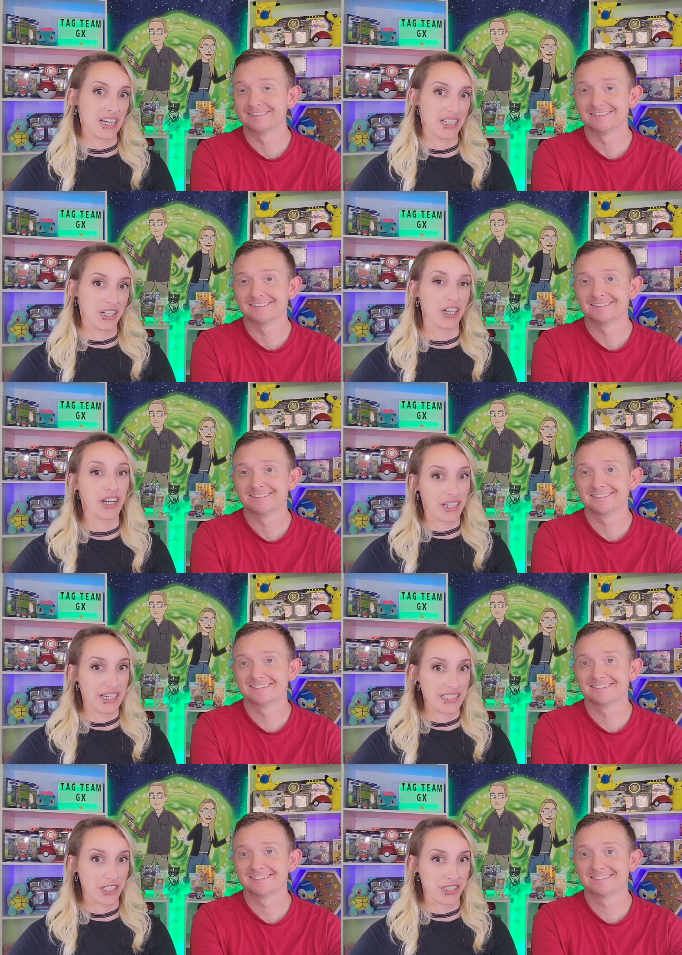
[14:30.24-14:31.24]
Speaker 1: get here, and
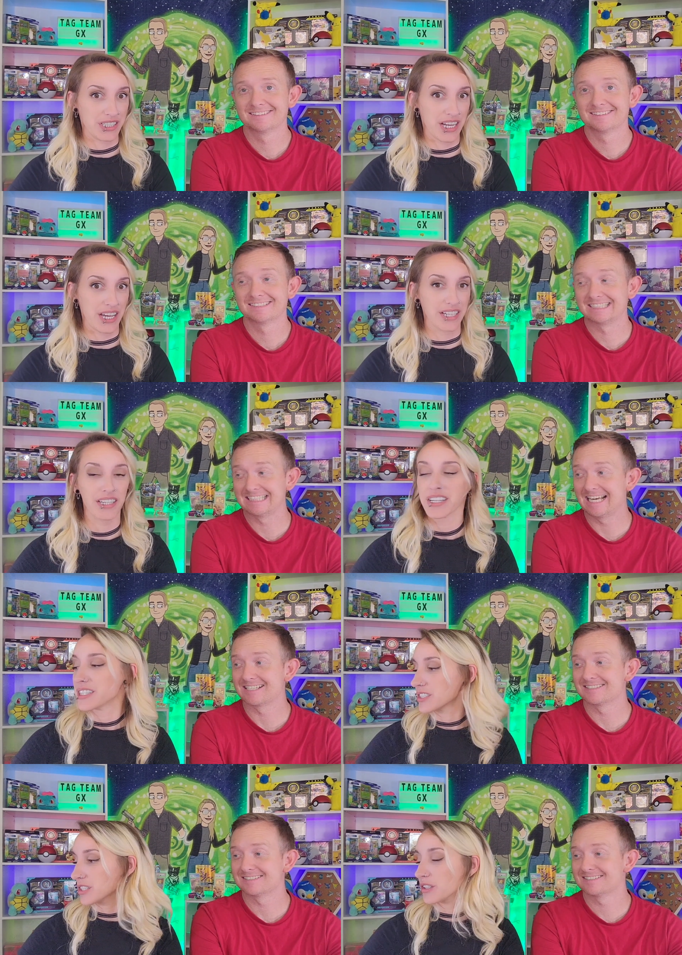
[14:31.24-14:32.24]
it gets here today.
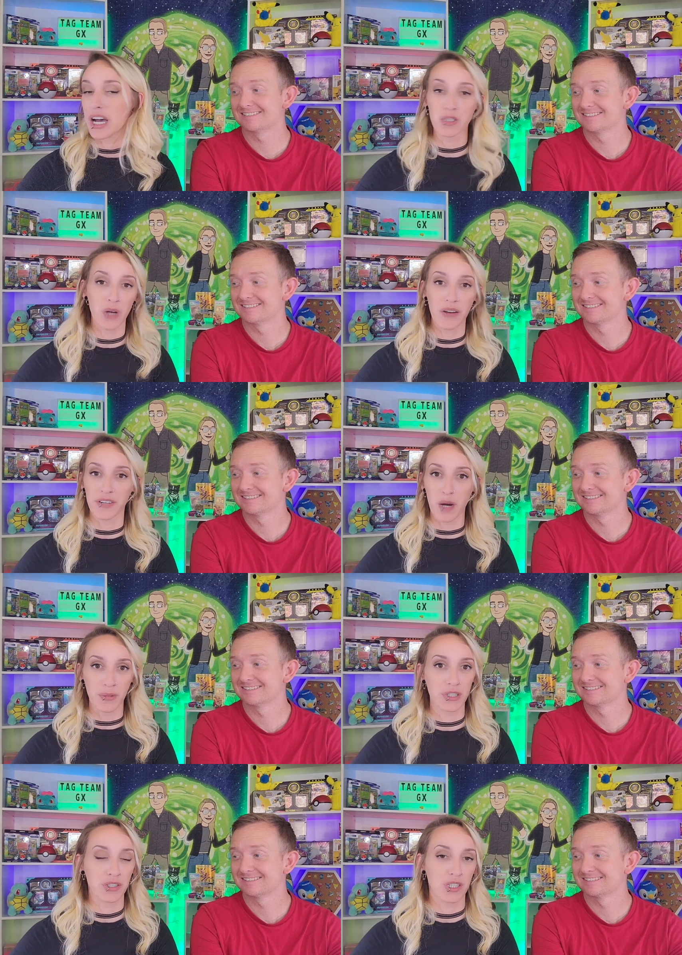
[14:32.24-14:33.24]
Yes. So you guys will have an
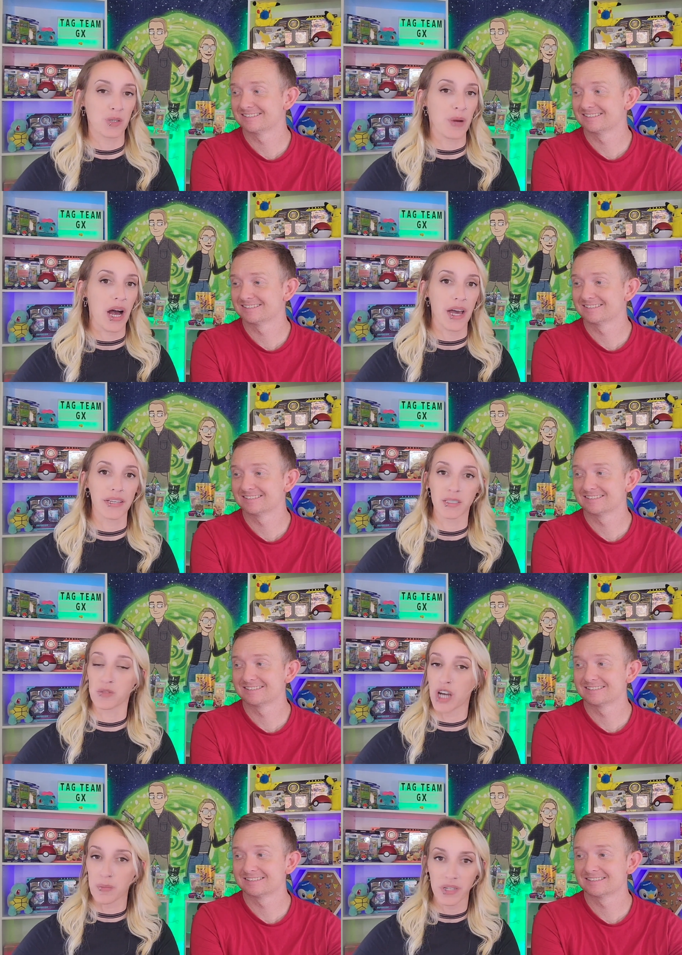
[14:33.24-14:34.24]
opportunity to buy
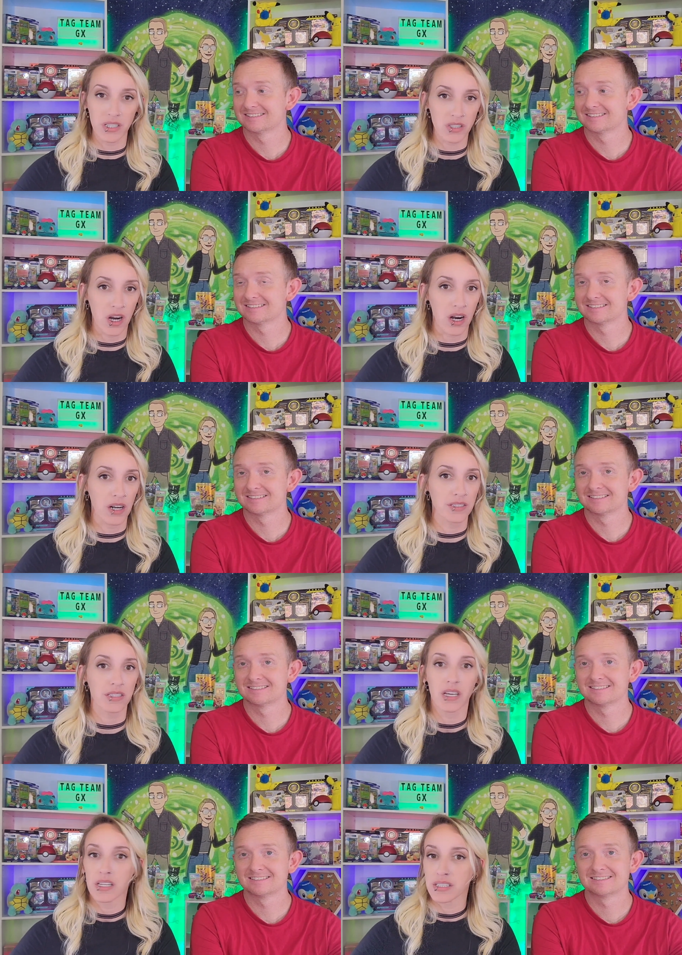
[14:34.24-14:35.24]
some Japanese
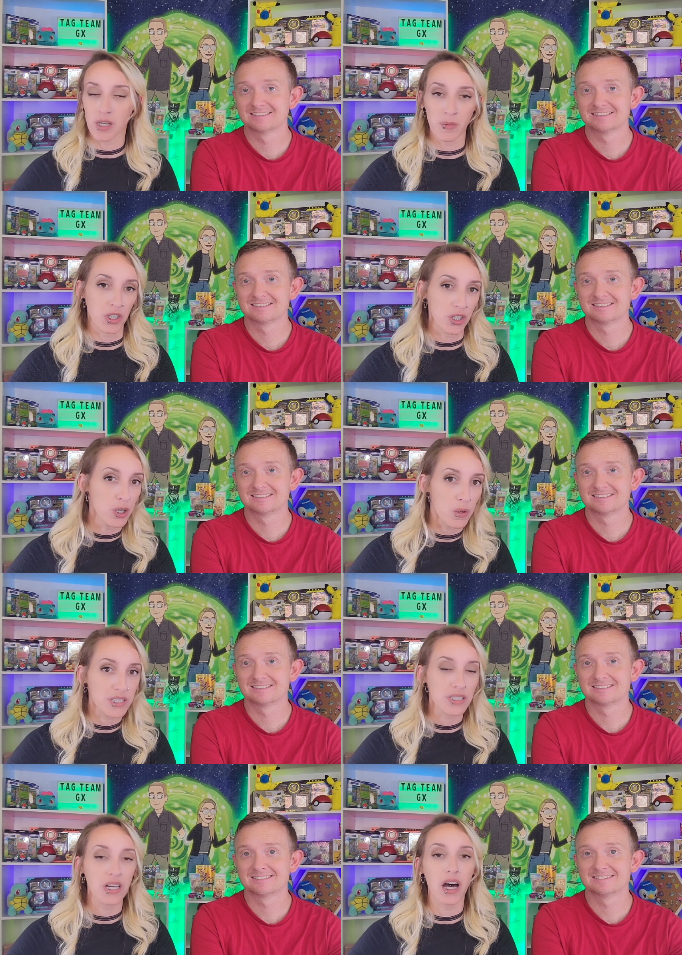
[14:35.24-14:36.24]
cards, some of the
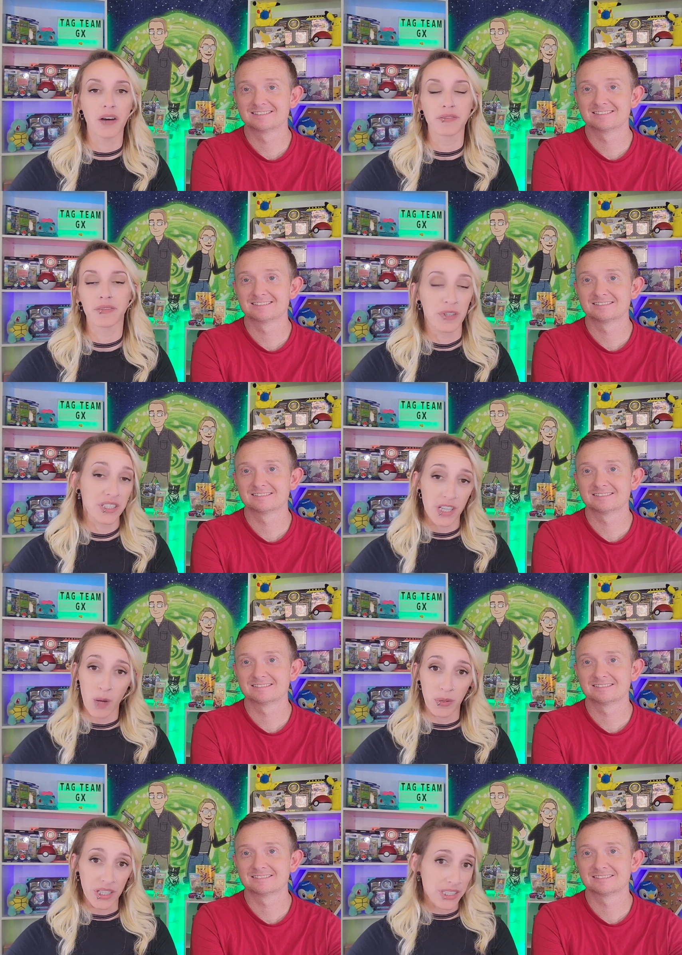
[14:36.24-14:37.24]
newer stuff. There's a
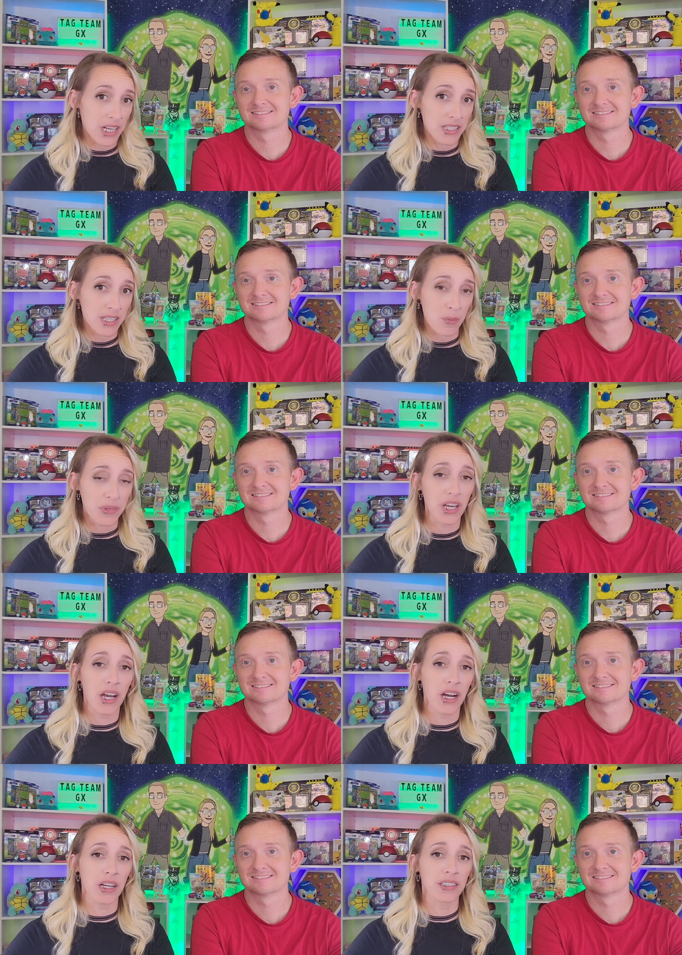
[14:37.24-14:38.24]
couple of tins up
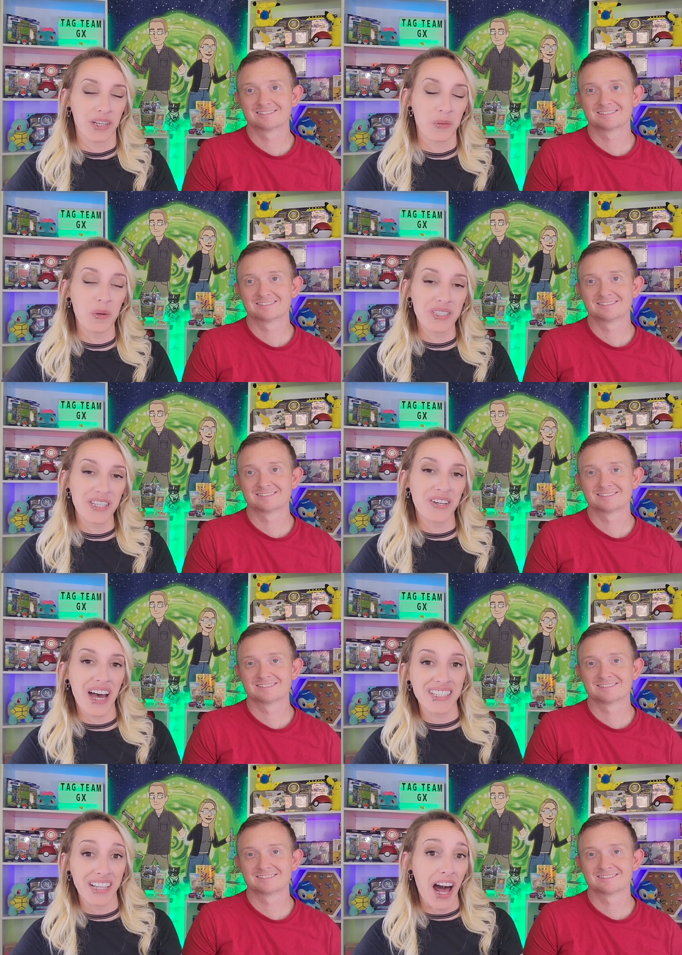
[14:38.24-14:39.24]
there, and we will see you
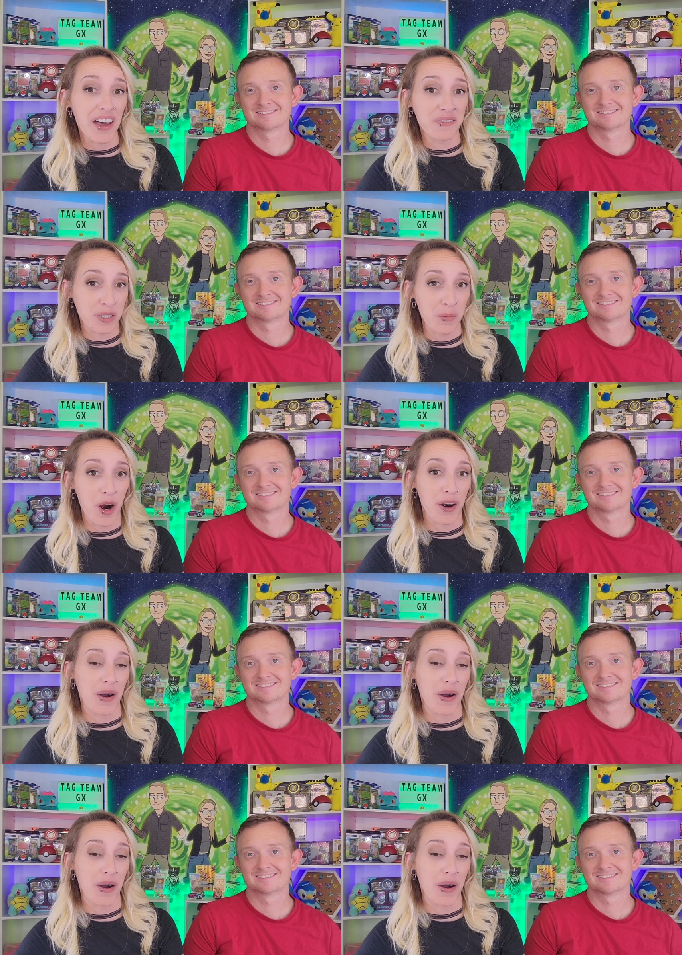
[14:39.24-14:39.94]
guys live tomorrow